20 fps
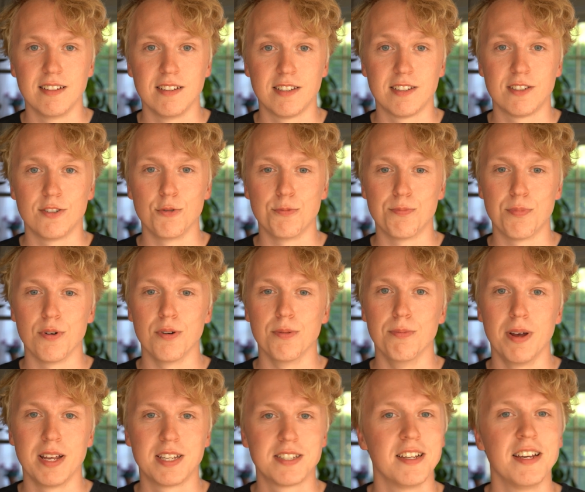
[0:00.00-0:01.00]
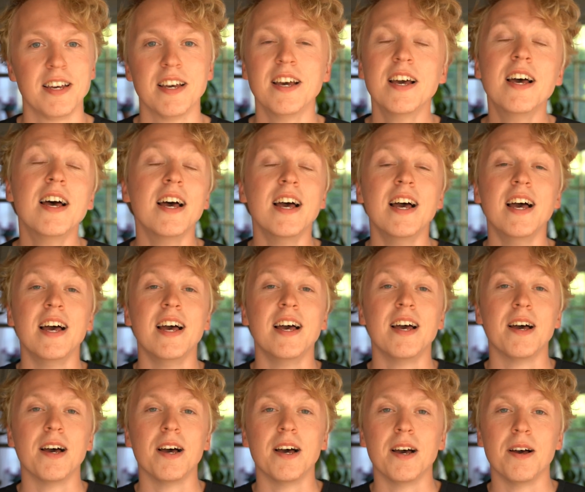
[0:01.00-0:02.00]
super messy.
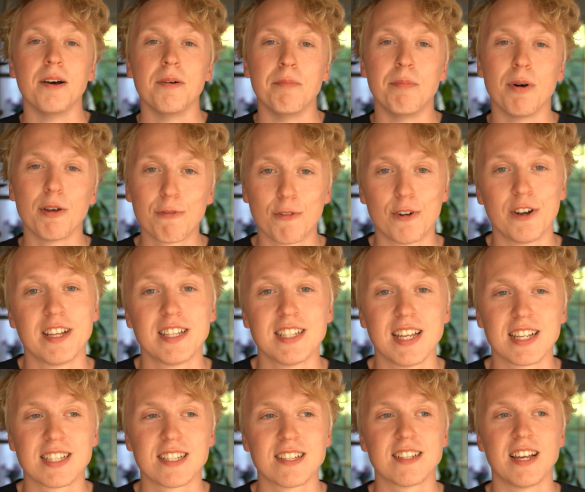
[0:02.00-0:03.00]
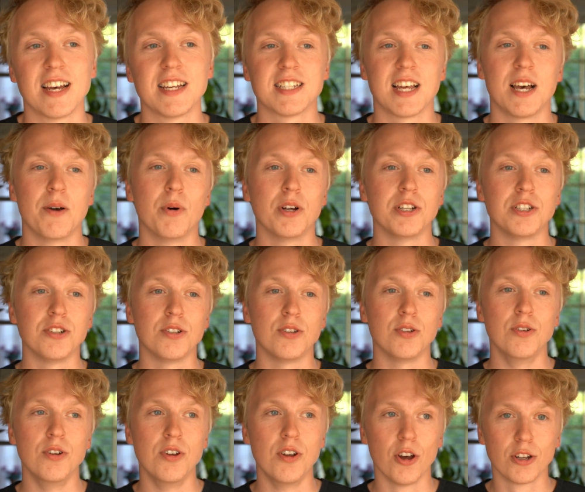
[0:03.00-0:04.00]
But for this exercise, I want you to
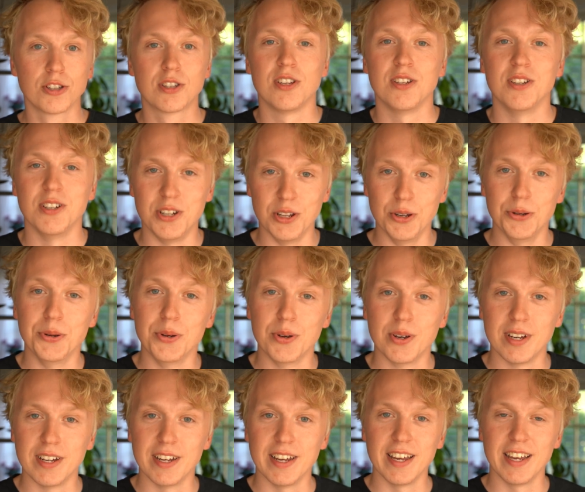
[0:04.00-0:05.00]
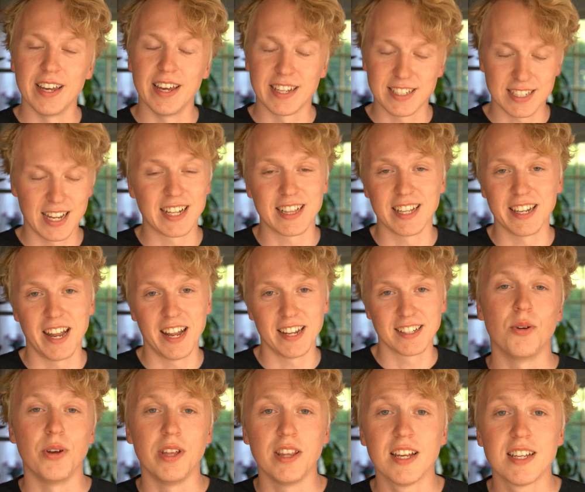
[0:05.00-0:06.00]
not do exactly that.
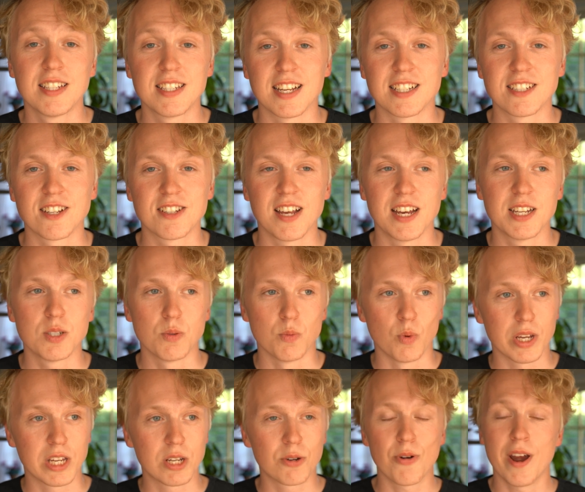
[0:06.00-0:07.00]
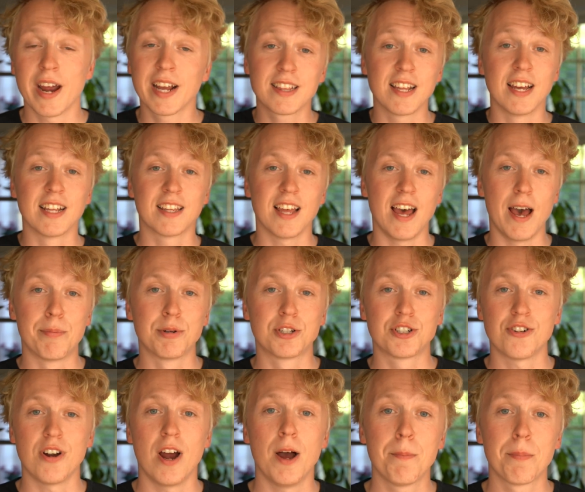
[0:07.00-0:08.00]
So in this exercise, we crank that
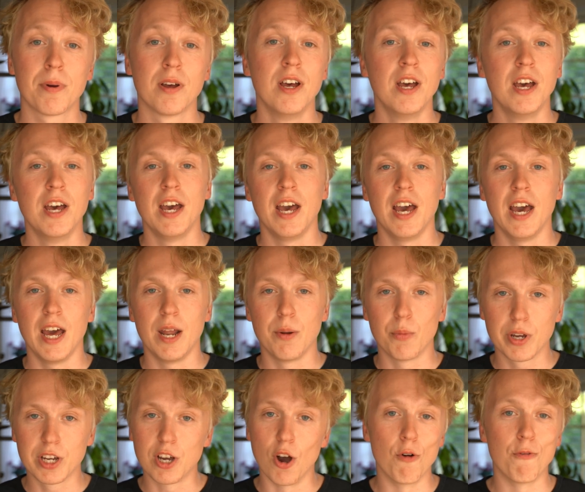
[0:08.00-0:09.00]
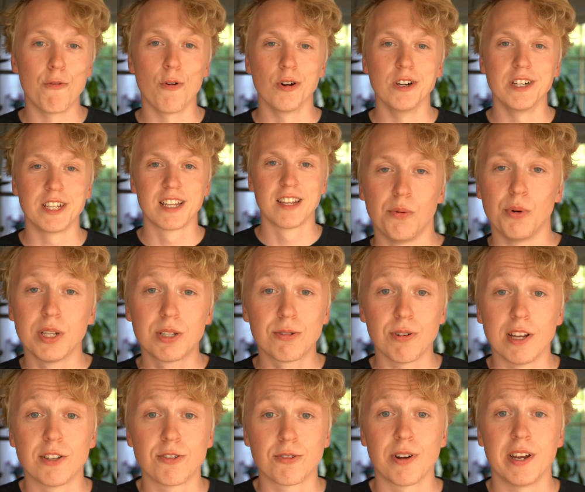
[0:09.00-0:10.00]
aperture up and we go for it. We
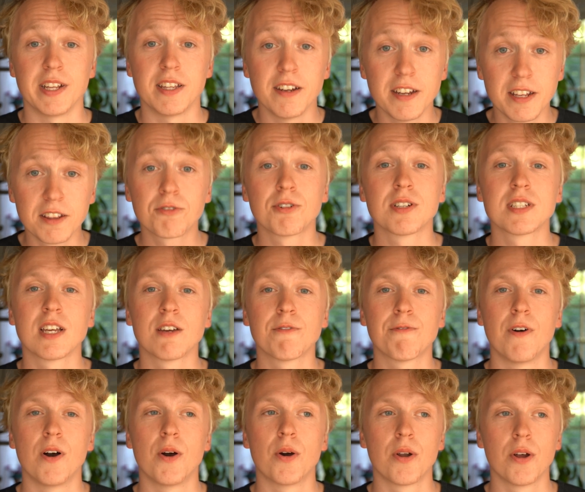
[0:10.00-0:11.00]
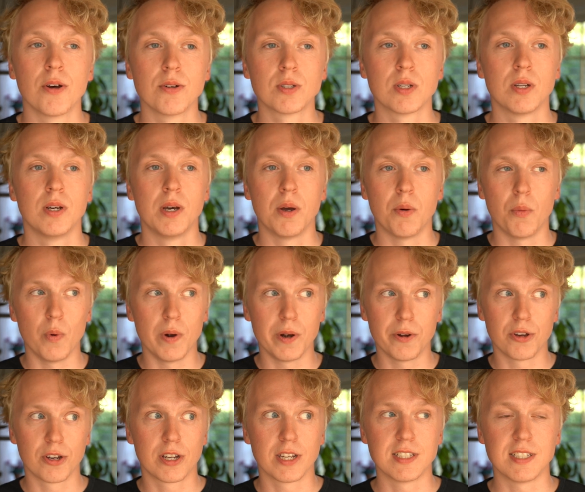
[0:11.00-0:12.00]
try to create interesting photos where
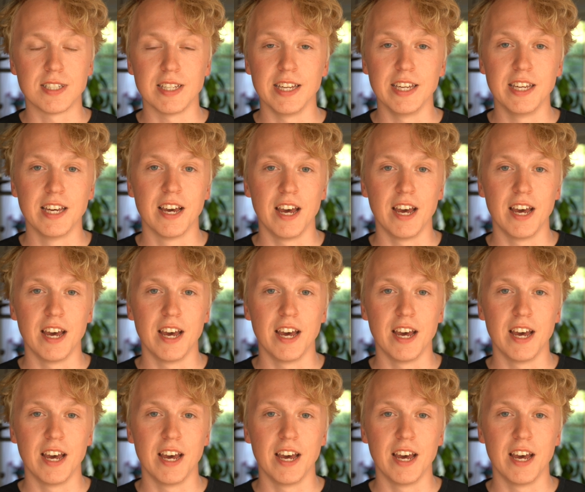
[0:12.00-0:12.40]
you can see